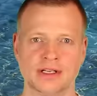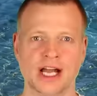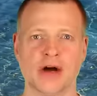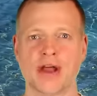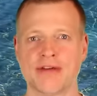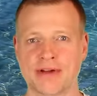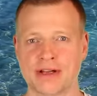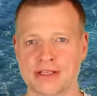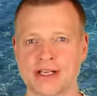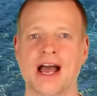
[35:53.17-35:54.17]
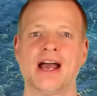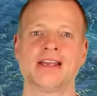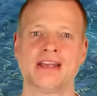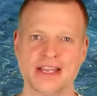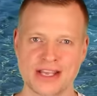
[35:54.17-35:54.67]
However, I
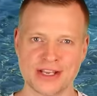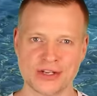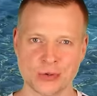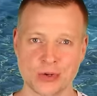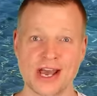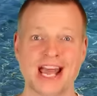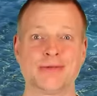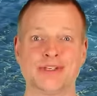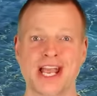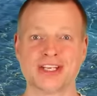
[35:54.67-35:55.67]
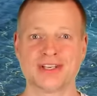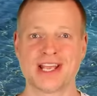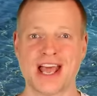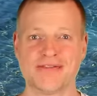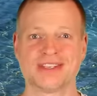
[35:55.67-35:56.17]
hear you and would actually
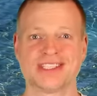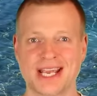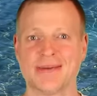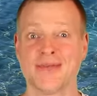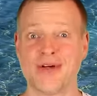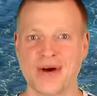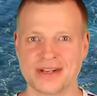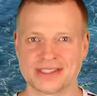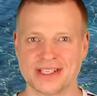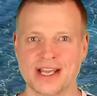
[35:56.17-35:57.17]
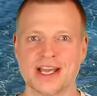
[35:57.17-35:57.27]
have the same thought.